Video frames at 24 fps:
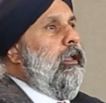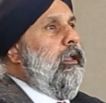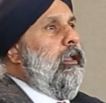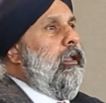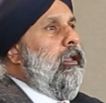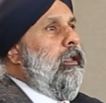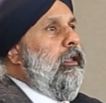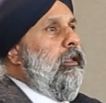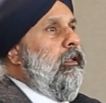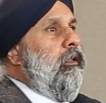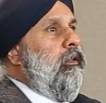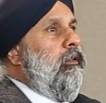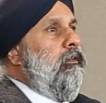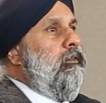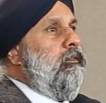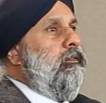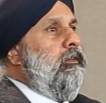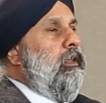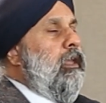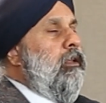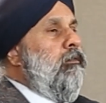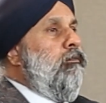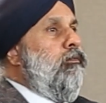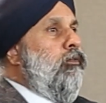is,
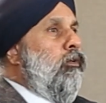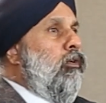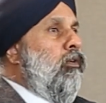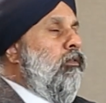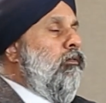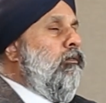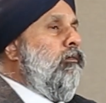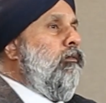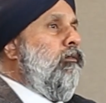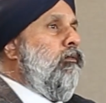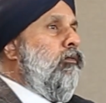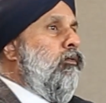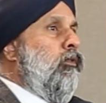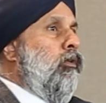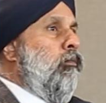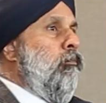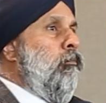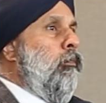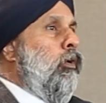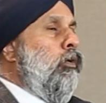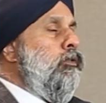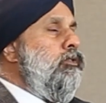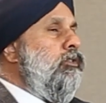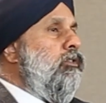and for
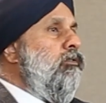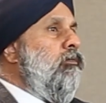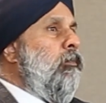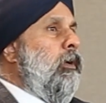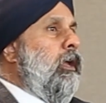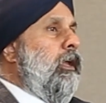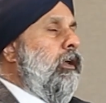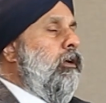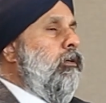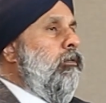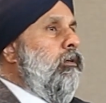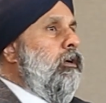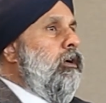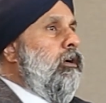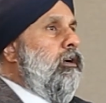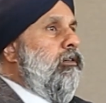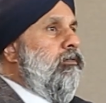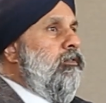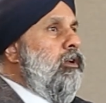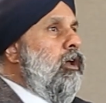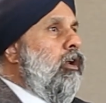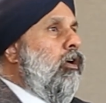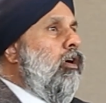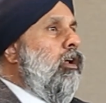most of my career,
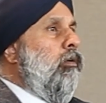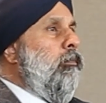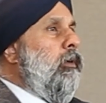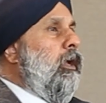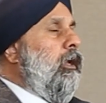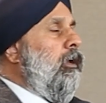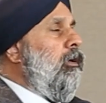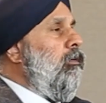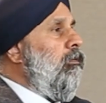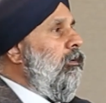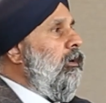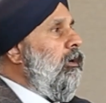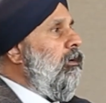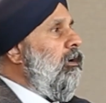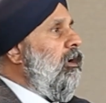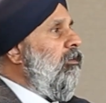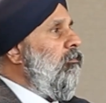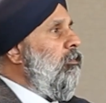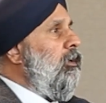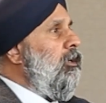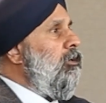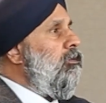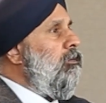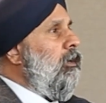if not all my career, I've
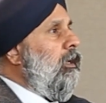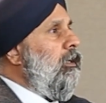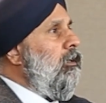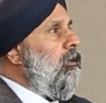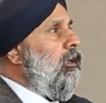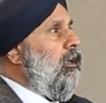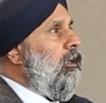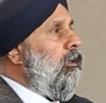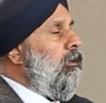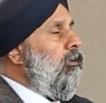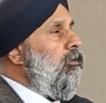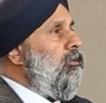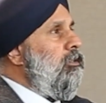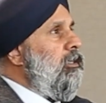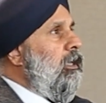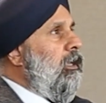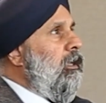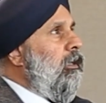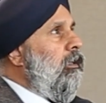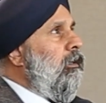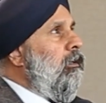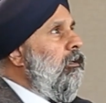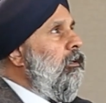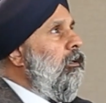been trying to
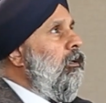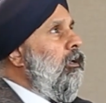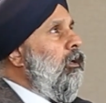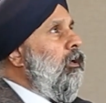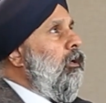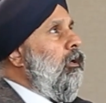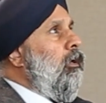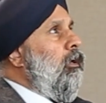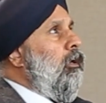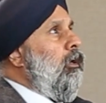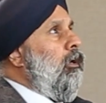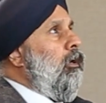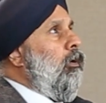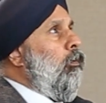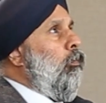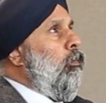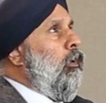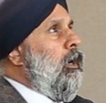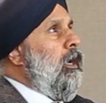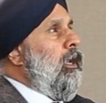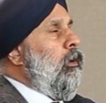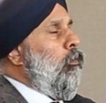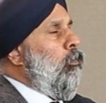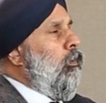understand
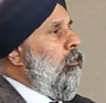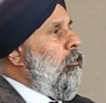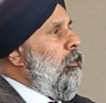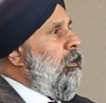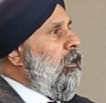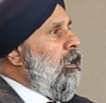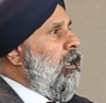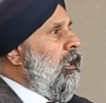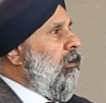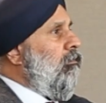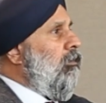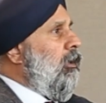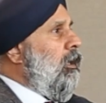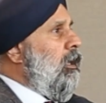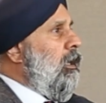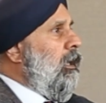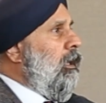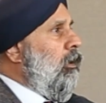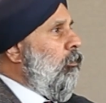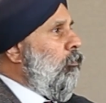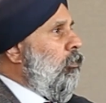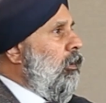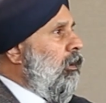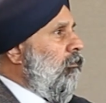why women have a
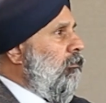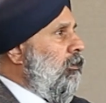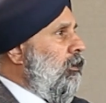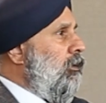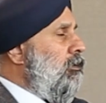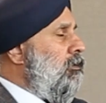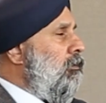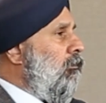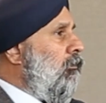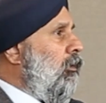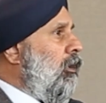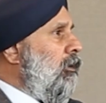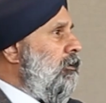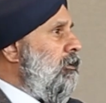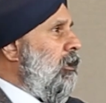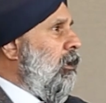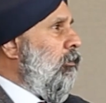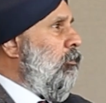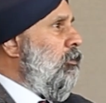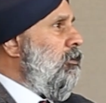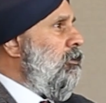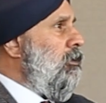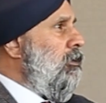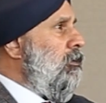higher prevalence of
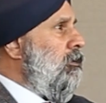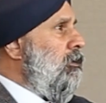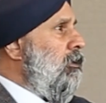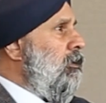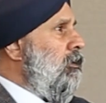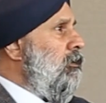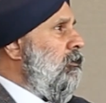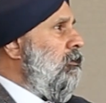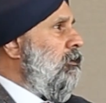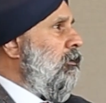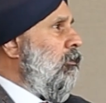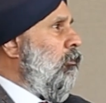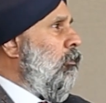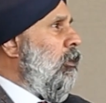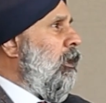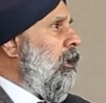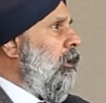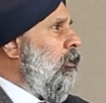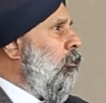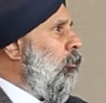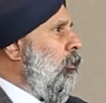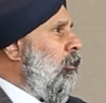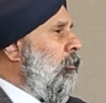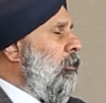Alzheimer's disease and why
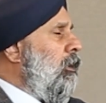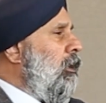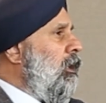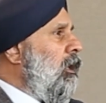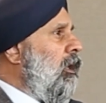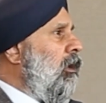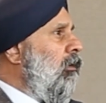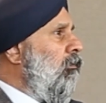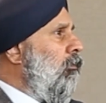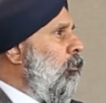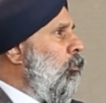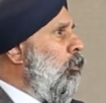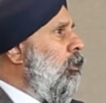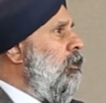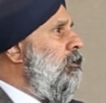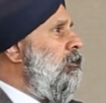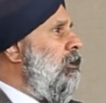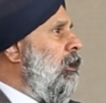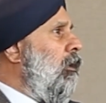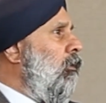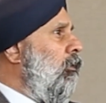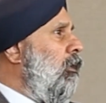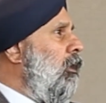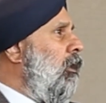do women have a
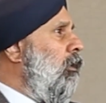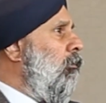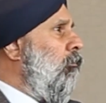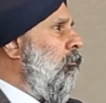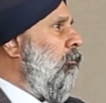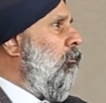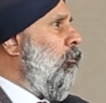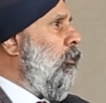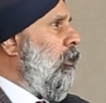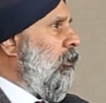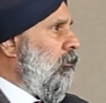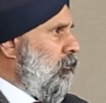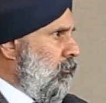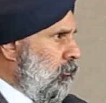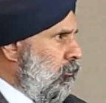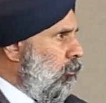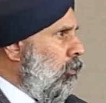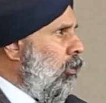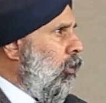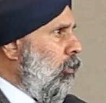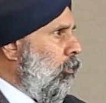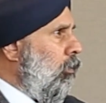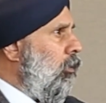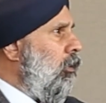worse outcome with
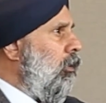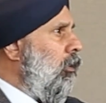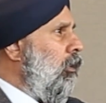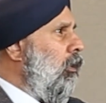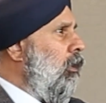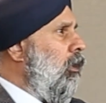stroke.